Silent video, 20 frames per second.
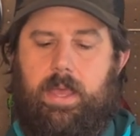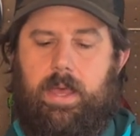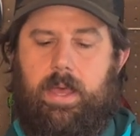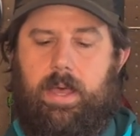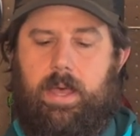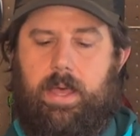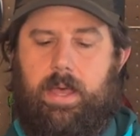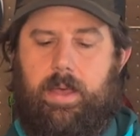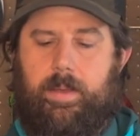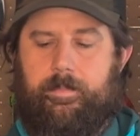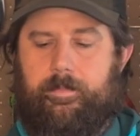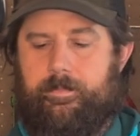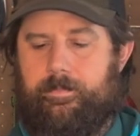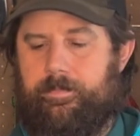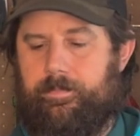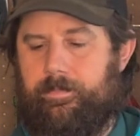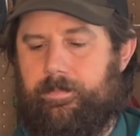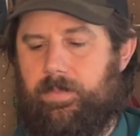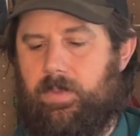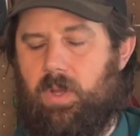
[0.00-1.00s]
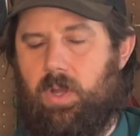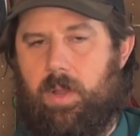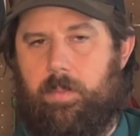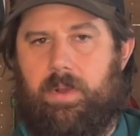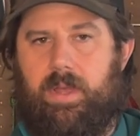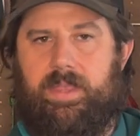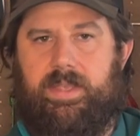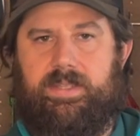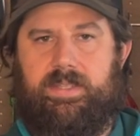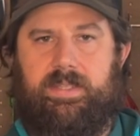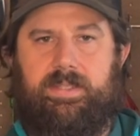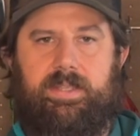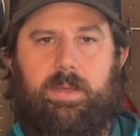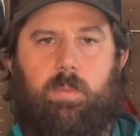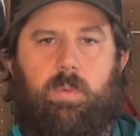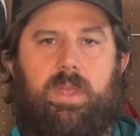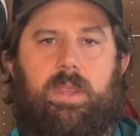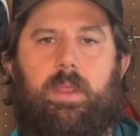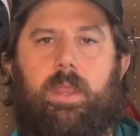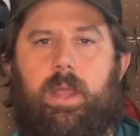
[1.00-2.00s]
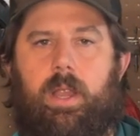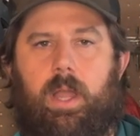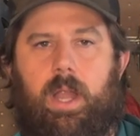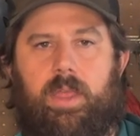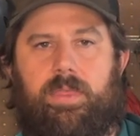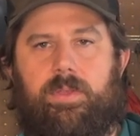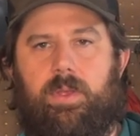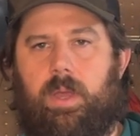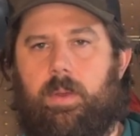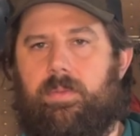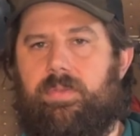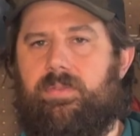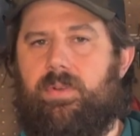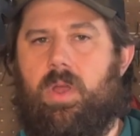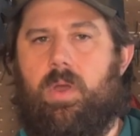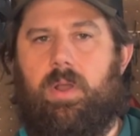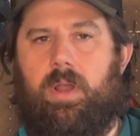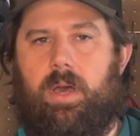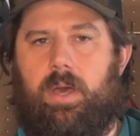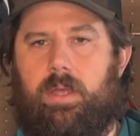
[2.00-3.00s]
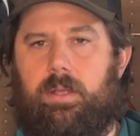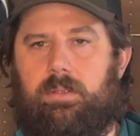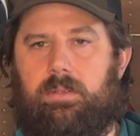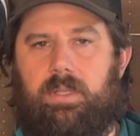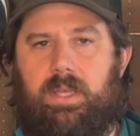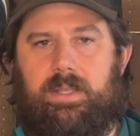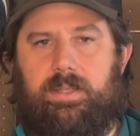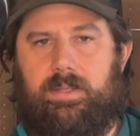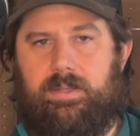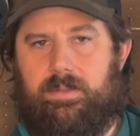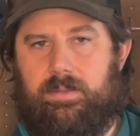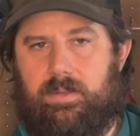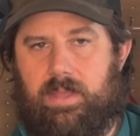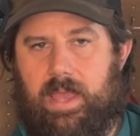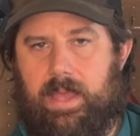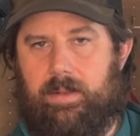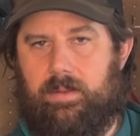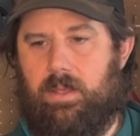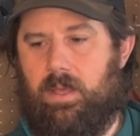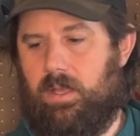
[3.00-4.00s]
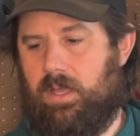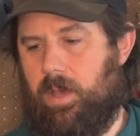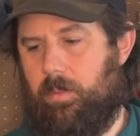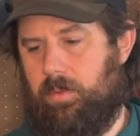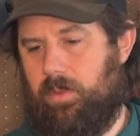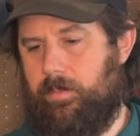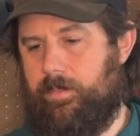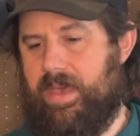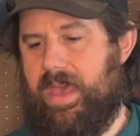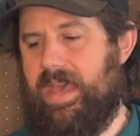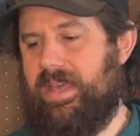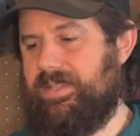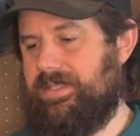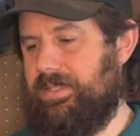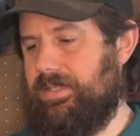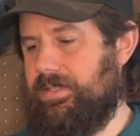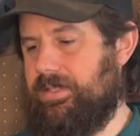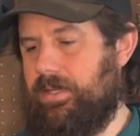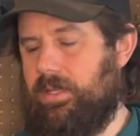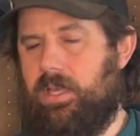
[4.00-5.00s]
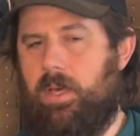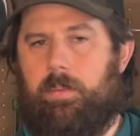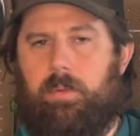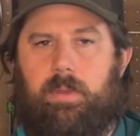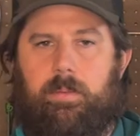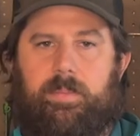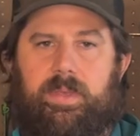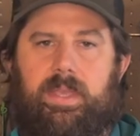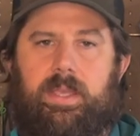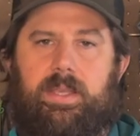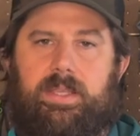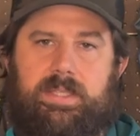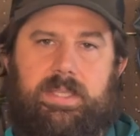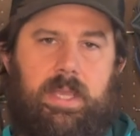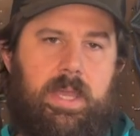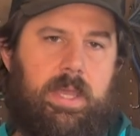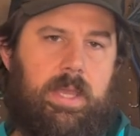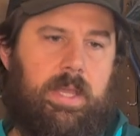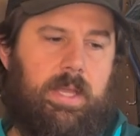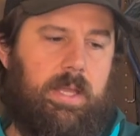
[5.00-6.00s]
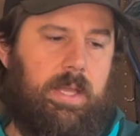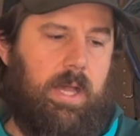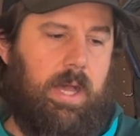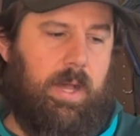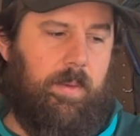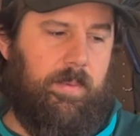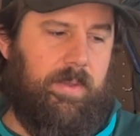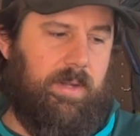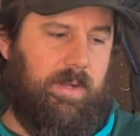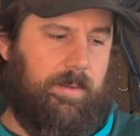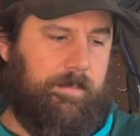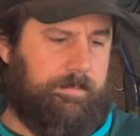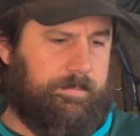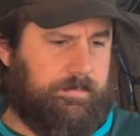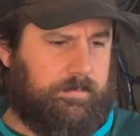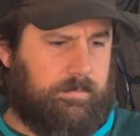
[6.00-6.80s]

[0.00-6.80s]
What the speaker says: I brought this as a wind layer. I would throw it on at a couple of passes and a couple of peaks. We ended up